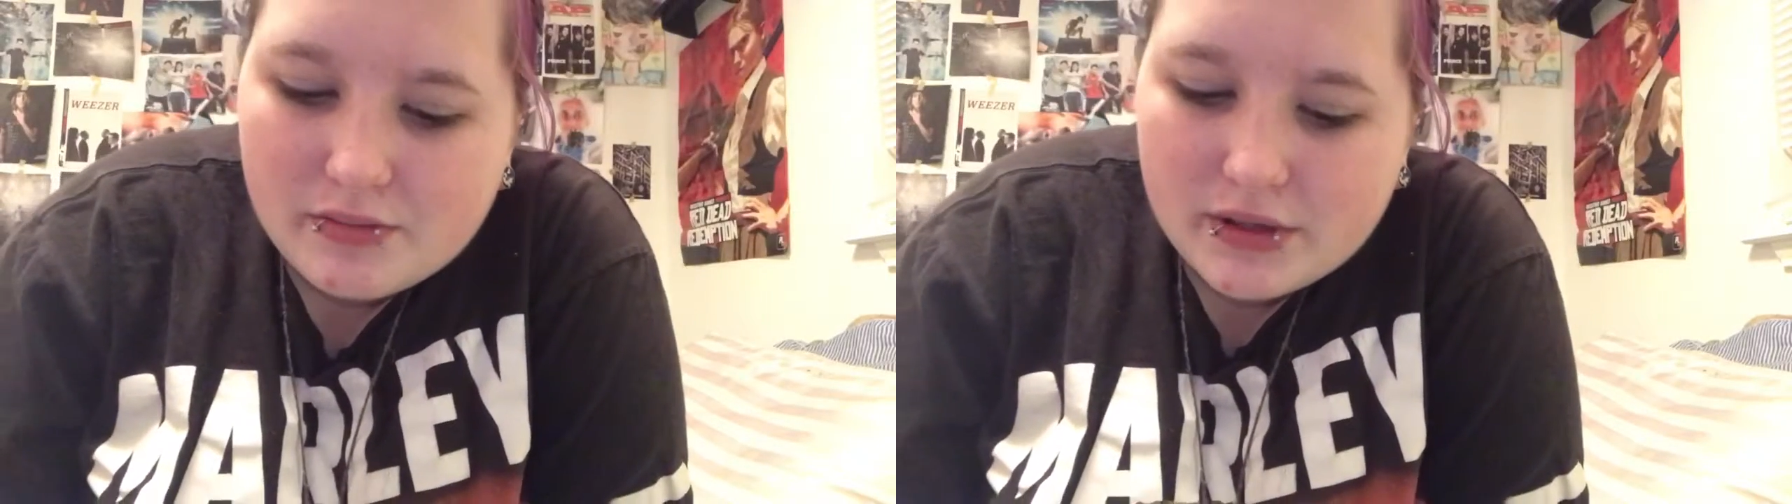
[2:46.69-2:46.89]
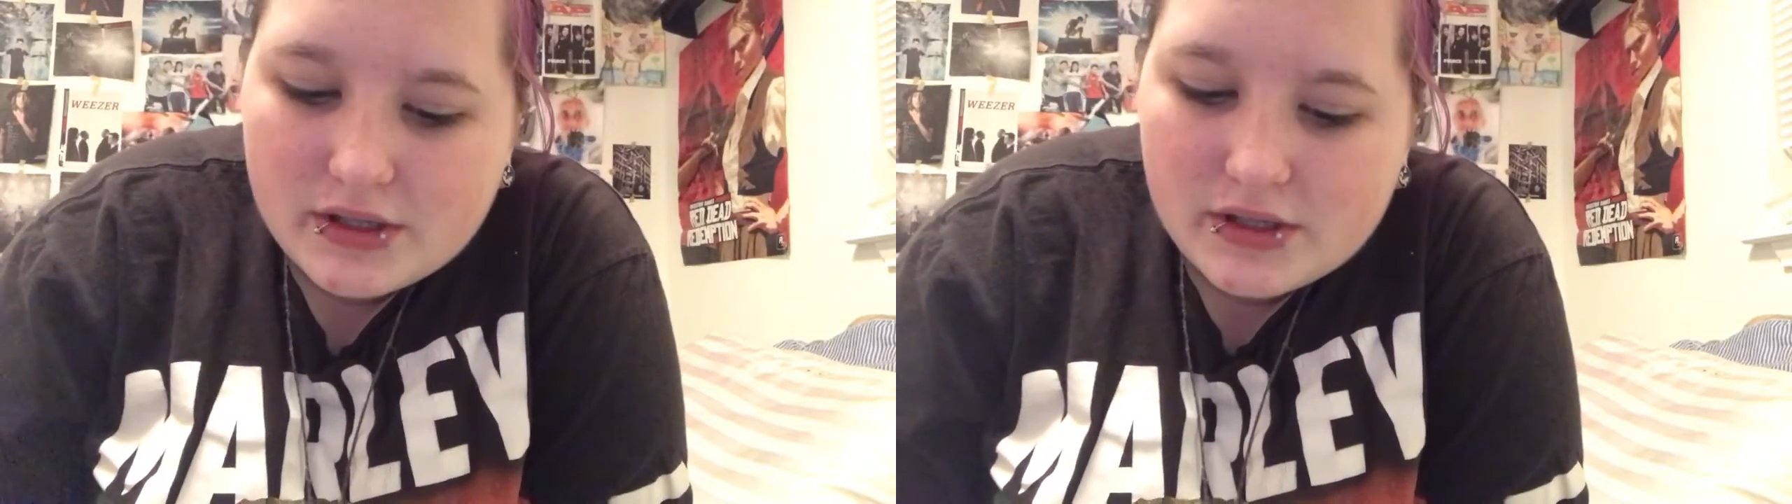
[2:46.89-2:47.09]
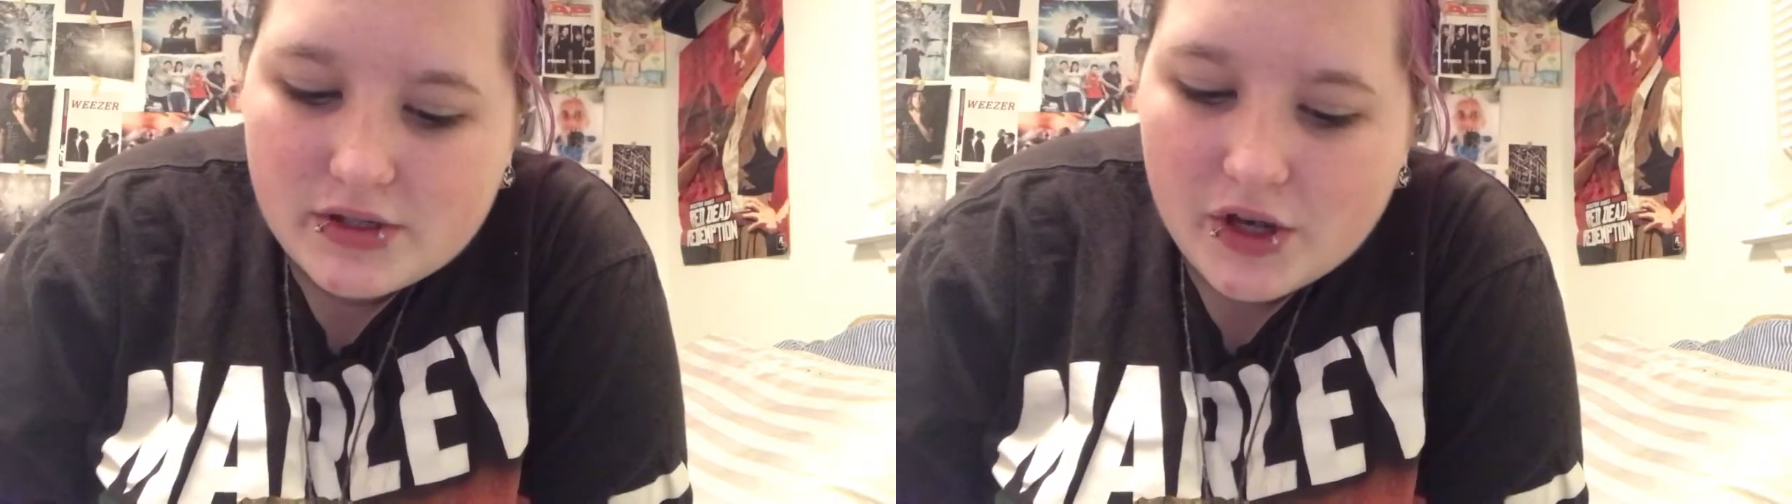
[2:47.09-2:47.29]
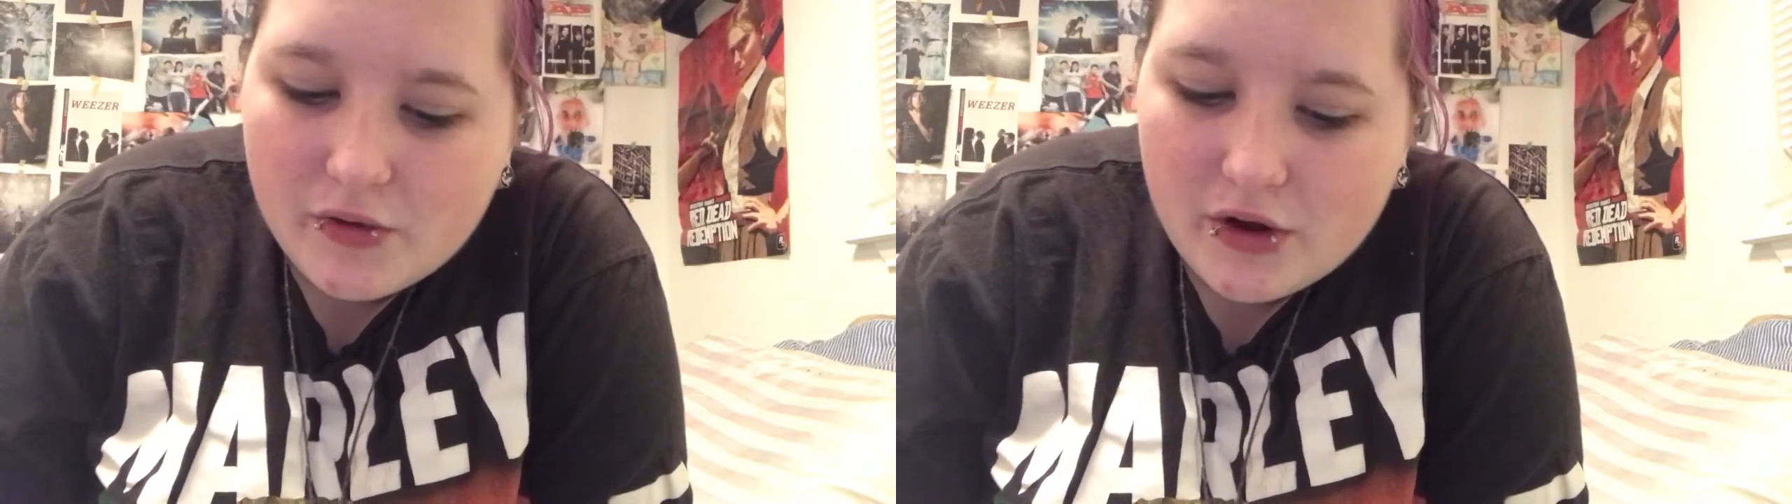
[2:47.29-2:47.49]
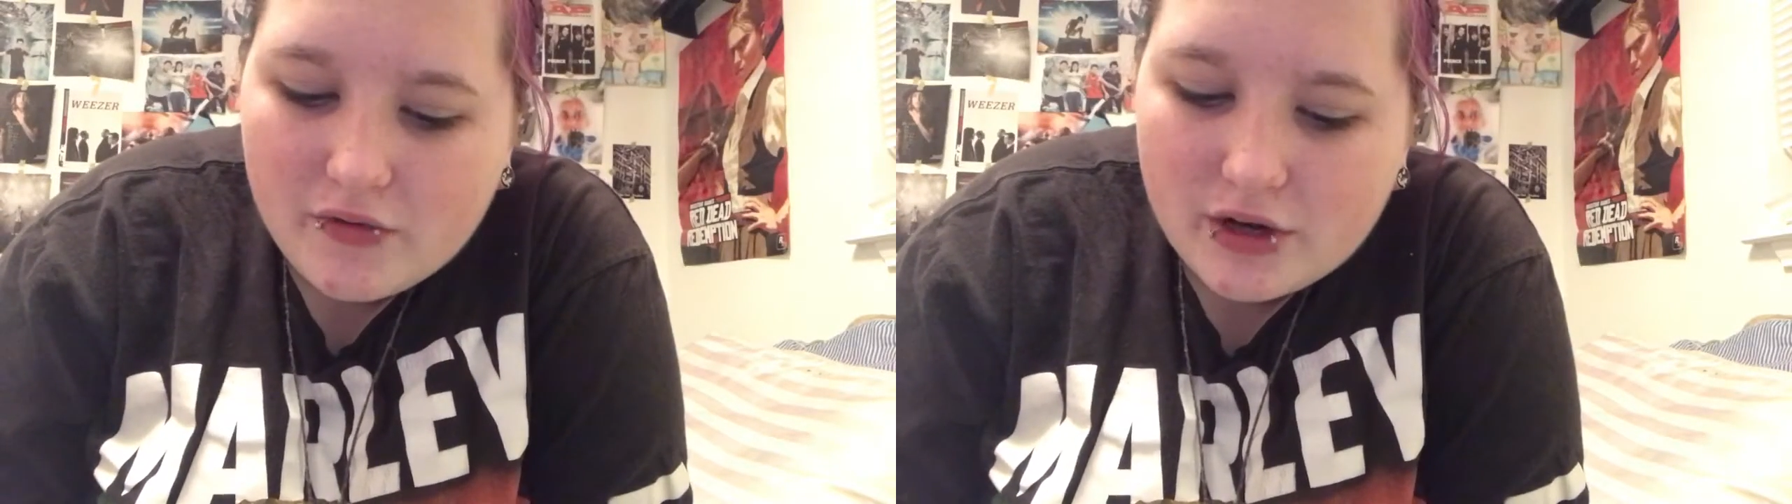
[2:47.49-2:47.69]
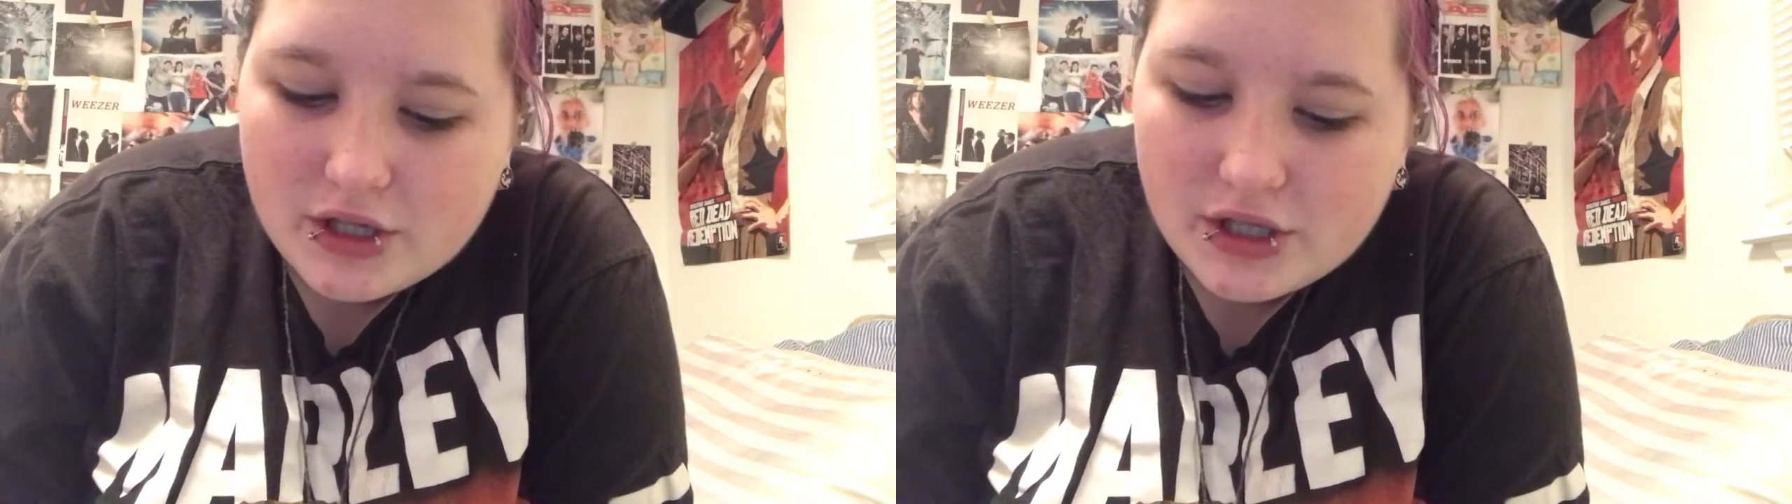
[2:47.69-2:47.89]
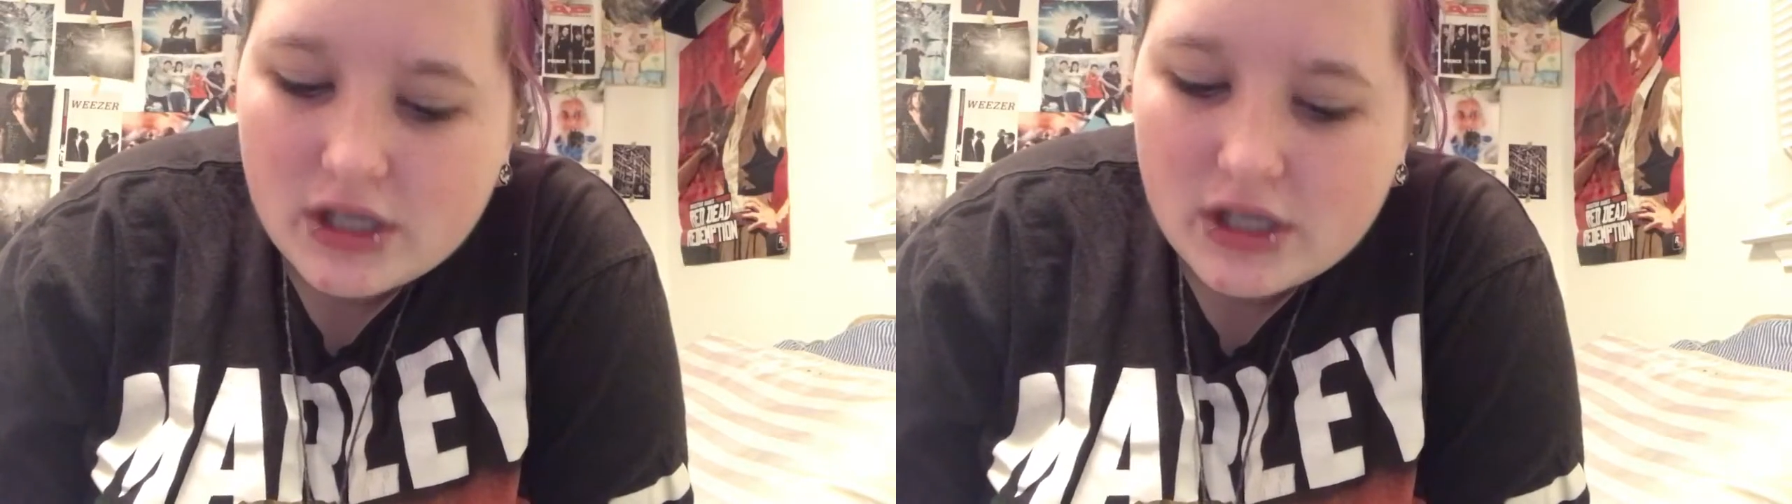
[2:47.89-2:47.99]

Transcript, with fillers: but stoner version?